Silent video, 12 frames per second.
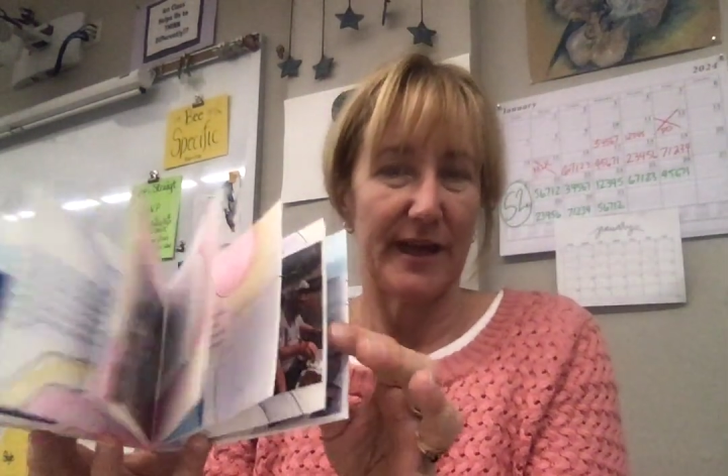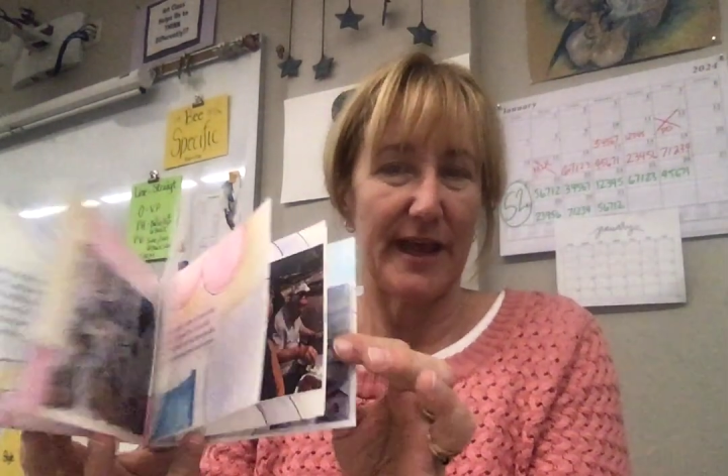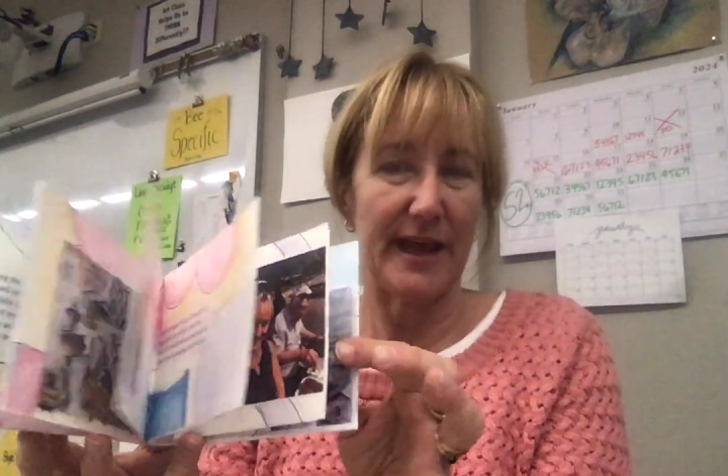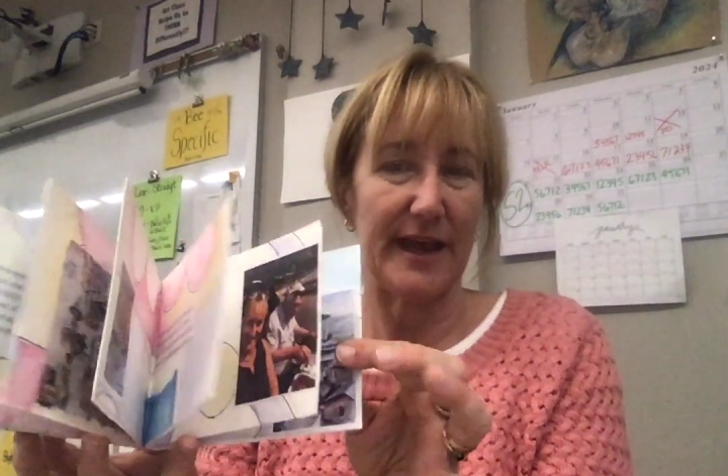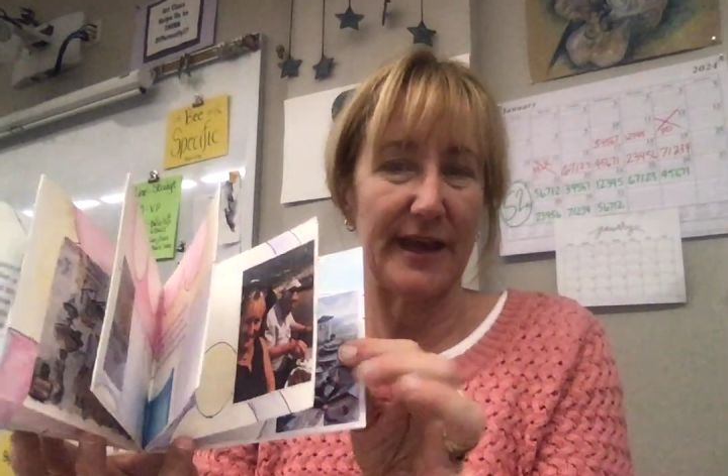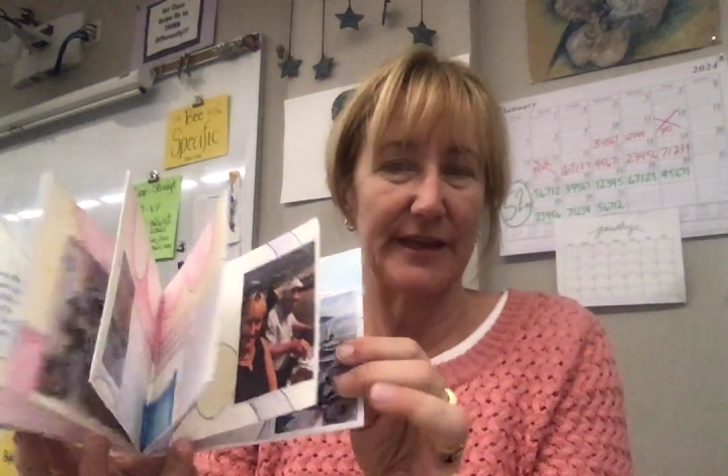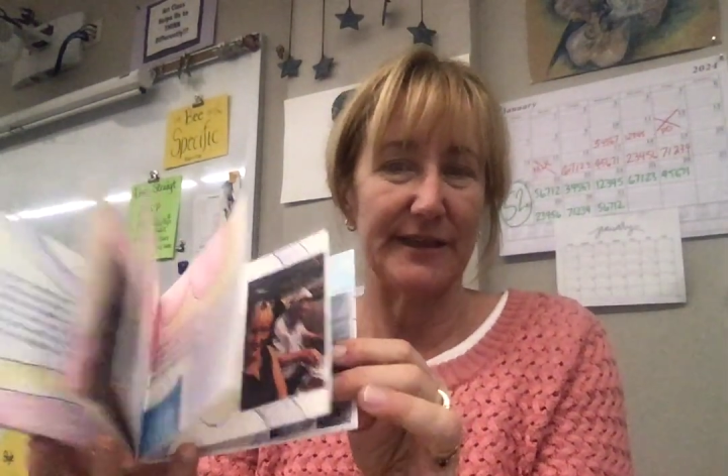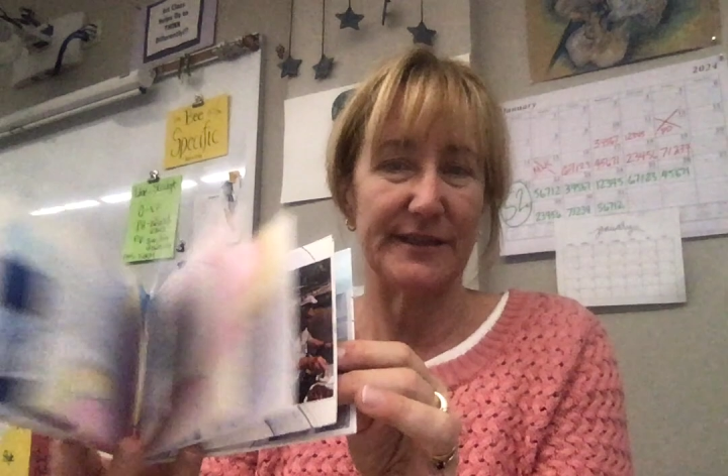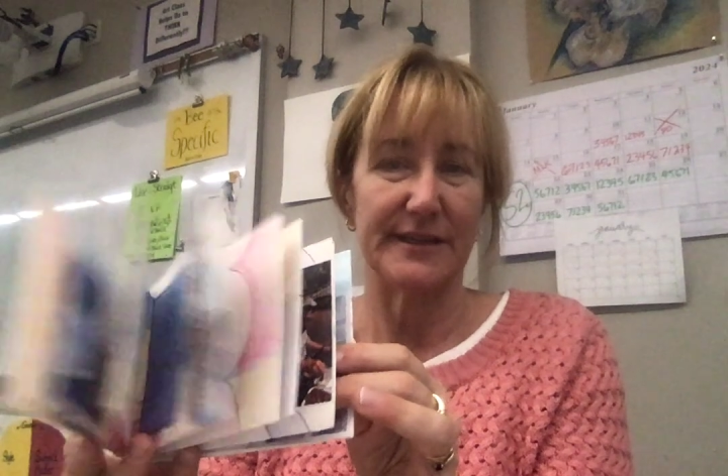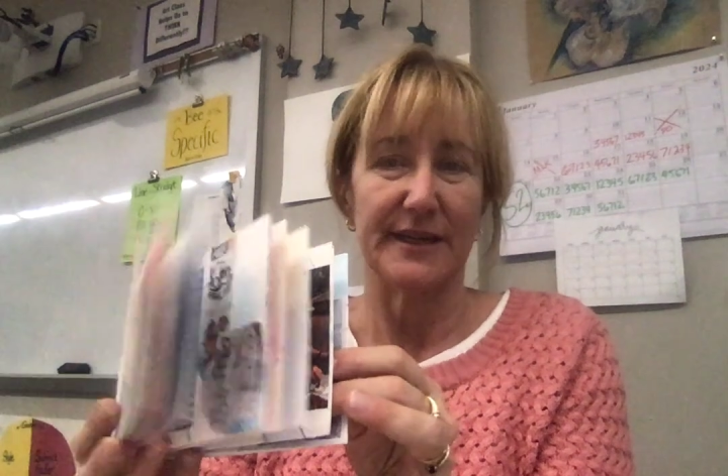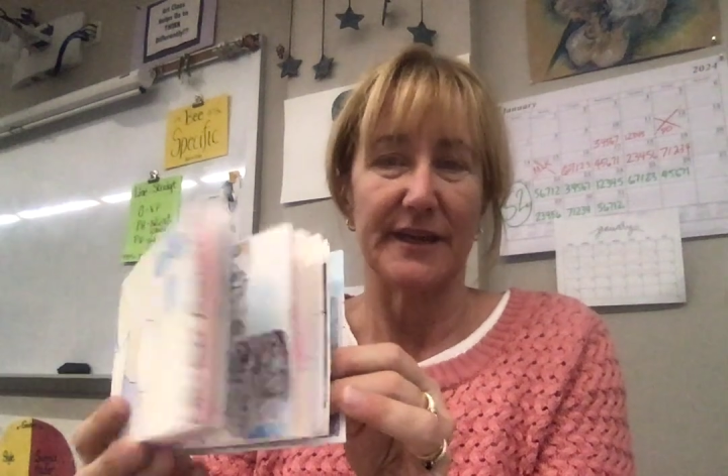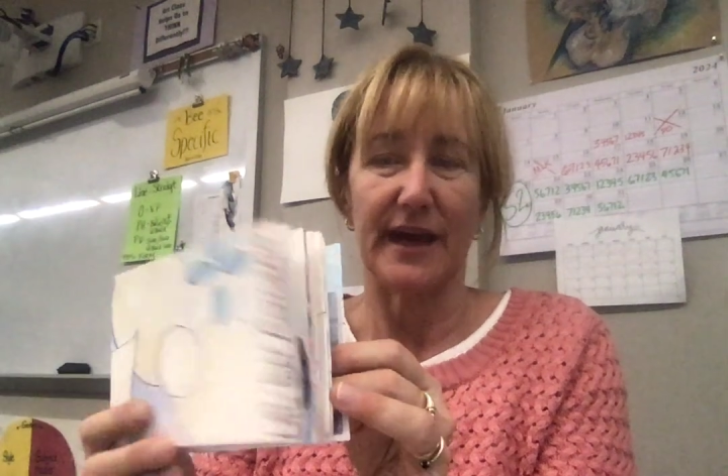and
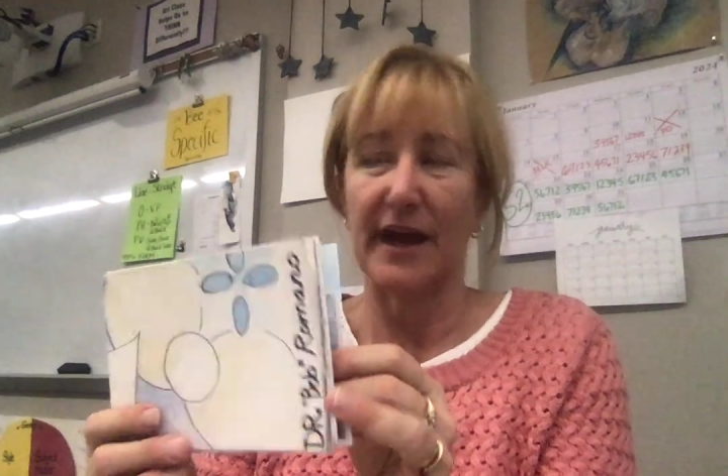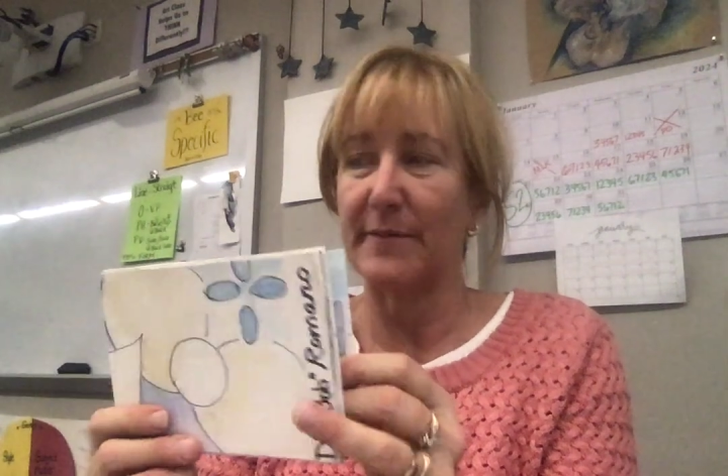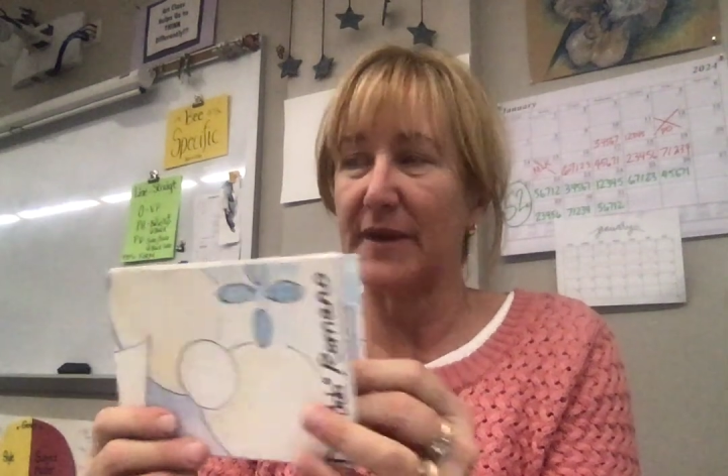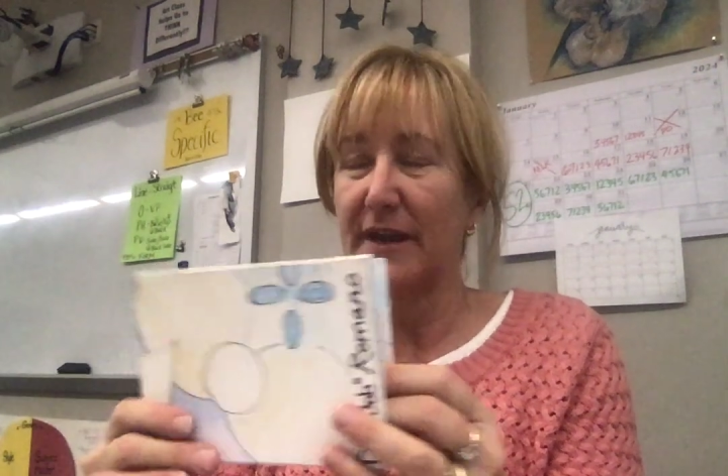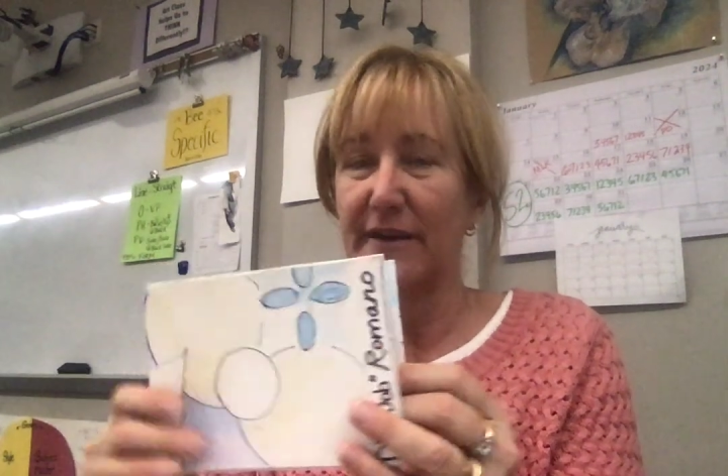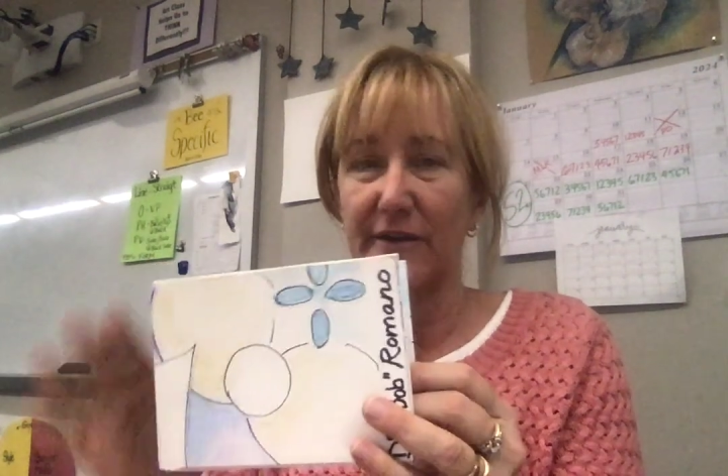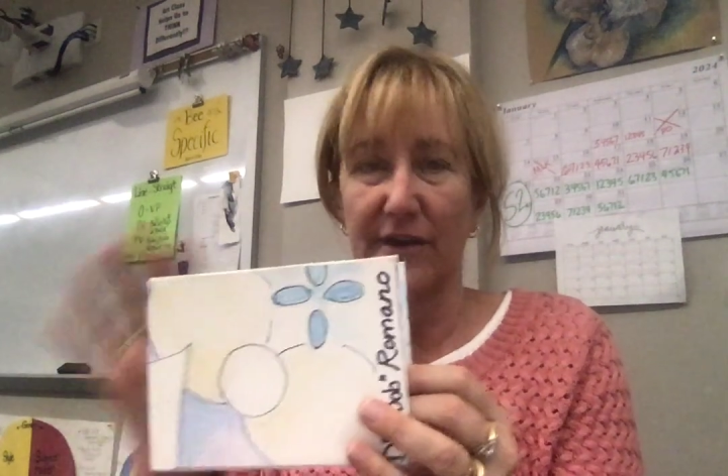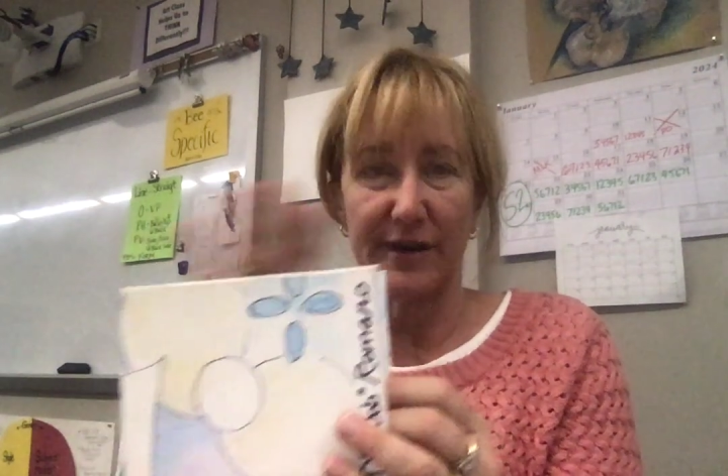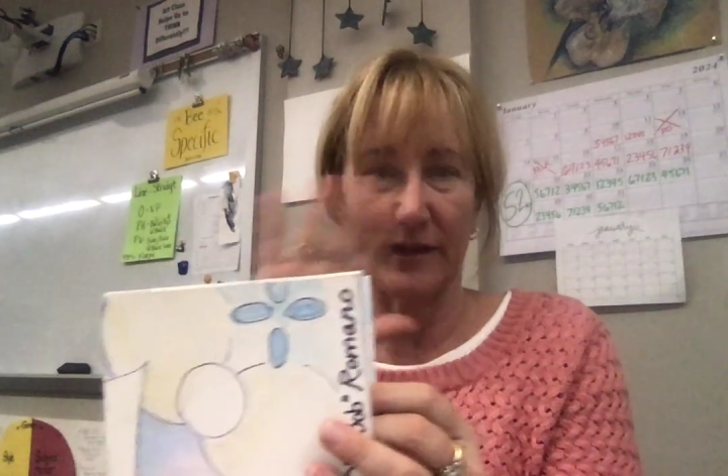I made it on